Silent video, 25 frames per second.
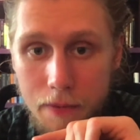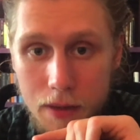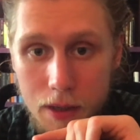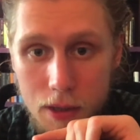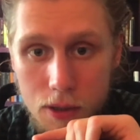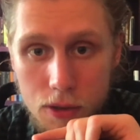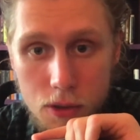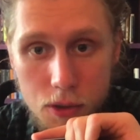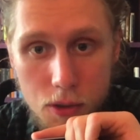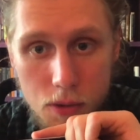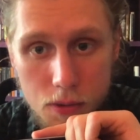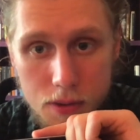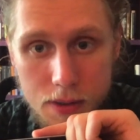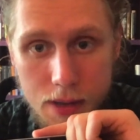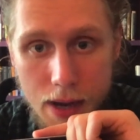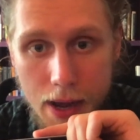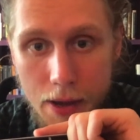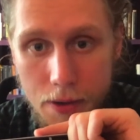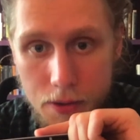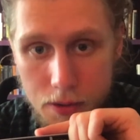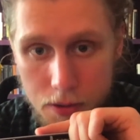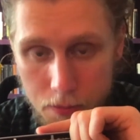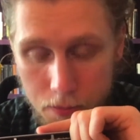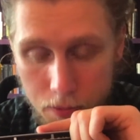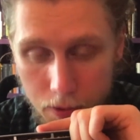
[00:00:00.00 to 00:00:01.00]
these two
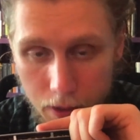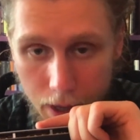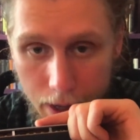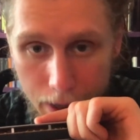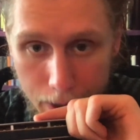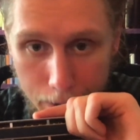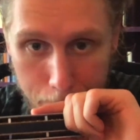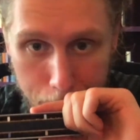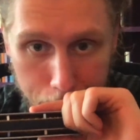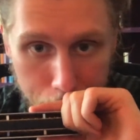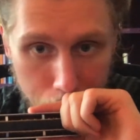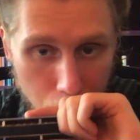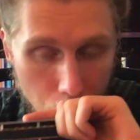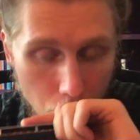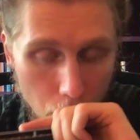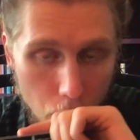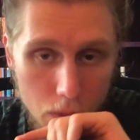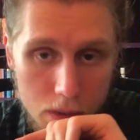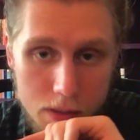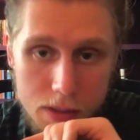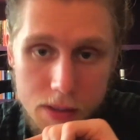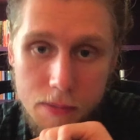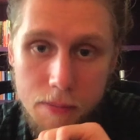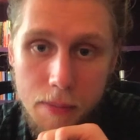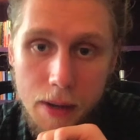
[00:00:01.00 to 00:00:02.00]
styles of playing
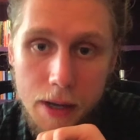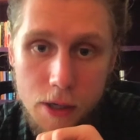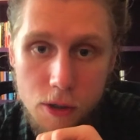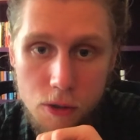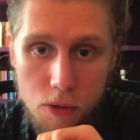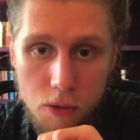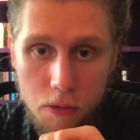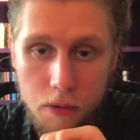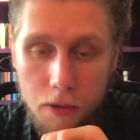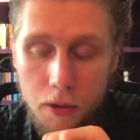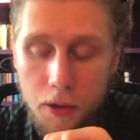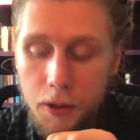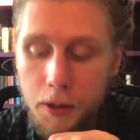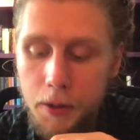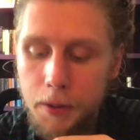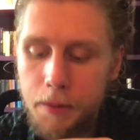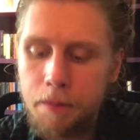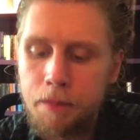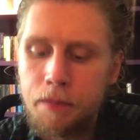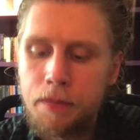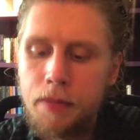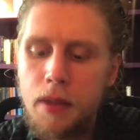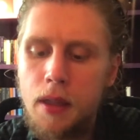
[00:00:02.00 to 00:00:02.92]
was the major third.